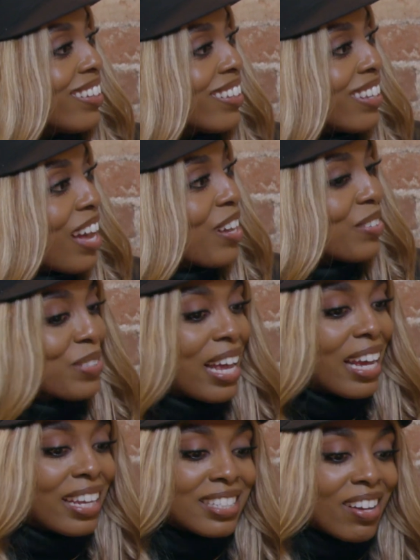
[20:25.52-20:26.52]
yeah, it's like,
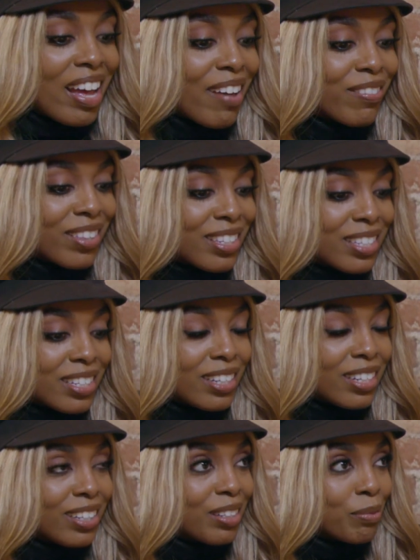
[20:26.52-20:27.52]
I guess I'll have this
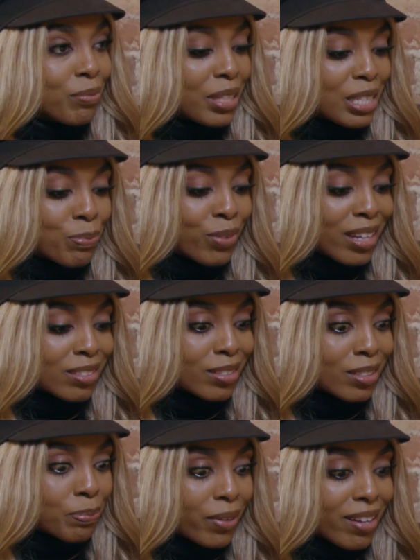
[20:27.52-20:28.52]
these
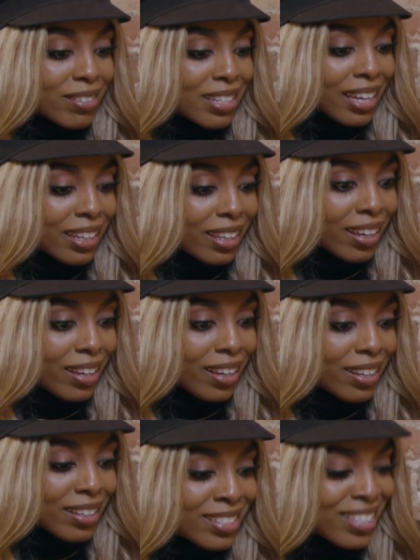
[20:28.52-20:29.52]
Brussels sprouts, I
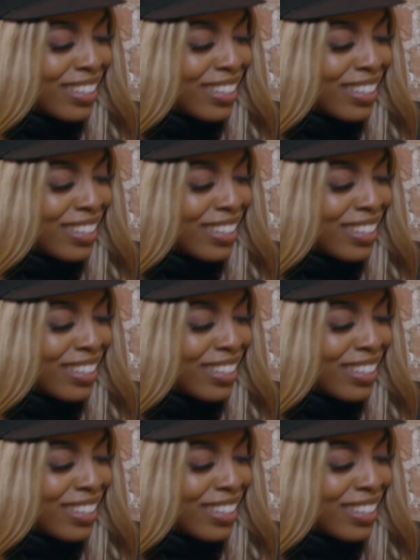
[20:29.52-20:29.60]
guess.